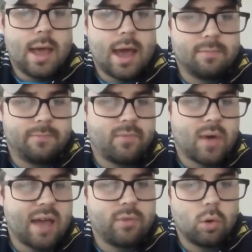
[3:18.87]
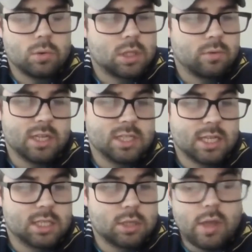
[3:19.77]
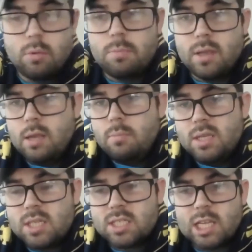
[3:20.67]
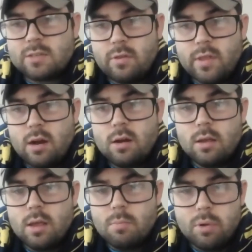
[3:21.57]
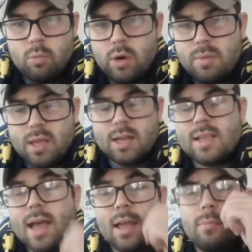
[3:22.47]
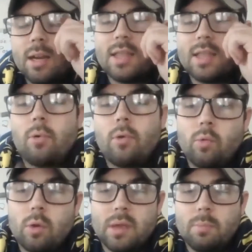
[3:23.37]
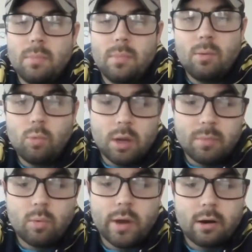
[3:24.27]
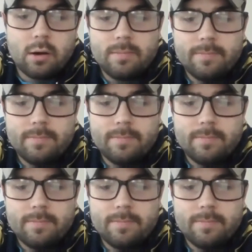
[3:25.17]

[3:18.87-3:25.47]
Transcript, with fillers: Had five goals, three assists. So he would be he'd be successful there. But would he be an attacking mid at that point, or would be would he be a winger?